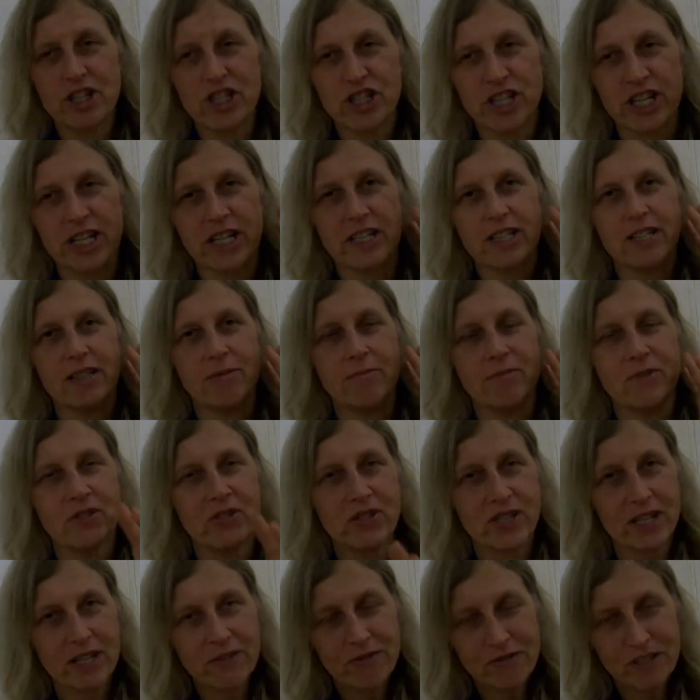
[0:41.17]
You are
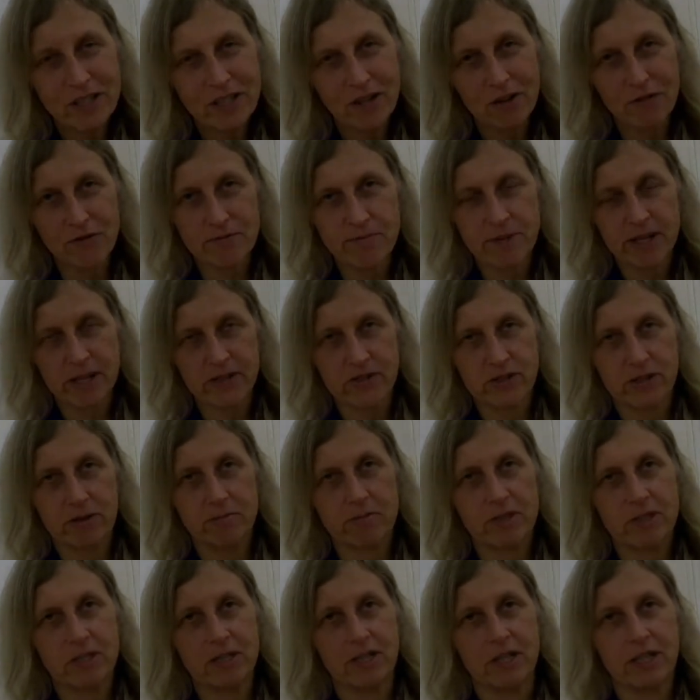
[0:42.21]
so absorbed with
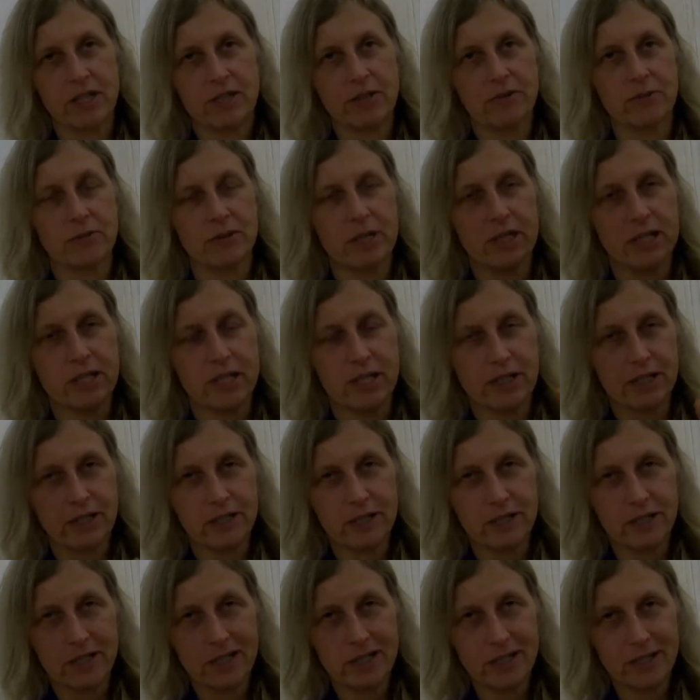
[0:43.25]
struggles that you never
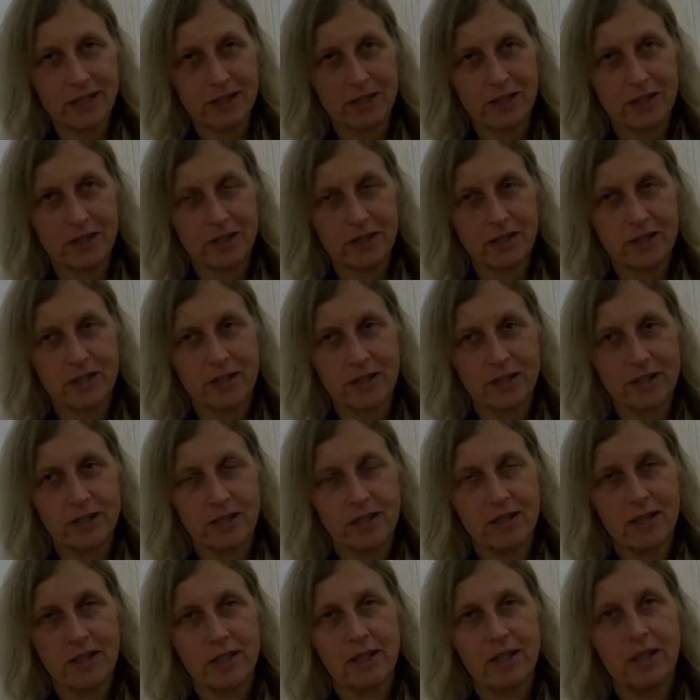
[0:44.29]
ask yourself the
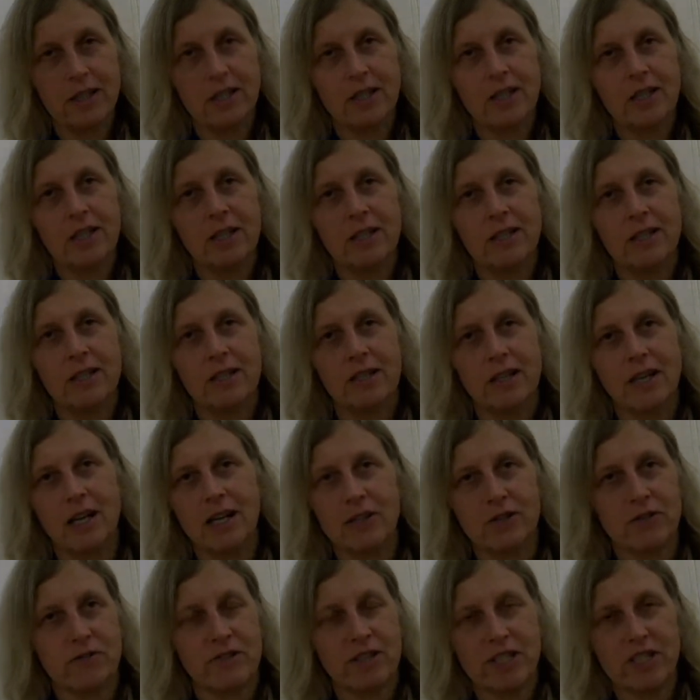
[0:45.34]
question, what did I
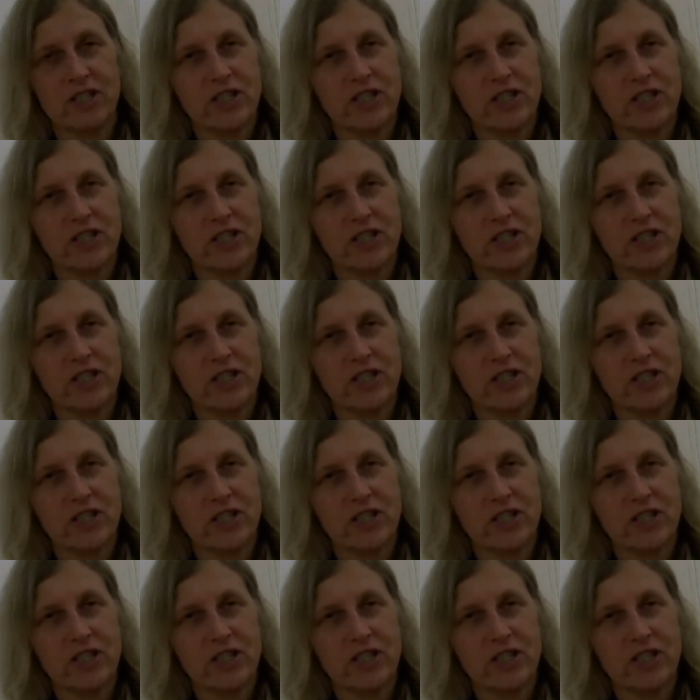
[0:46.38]
want?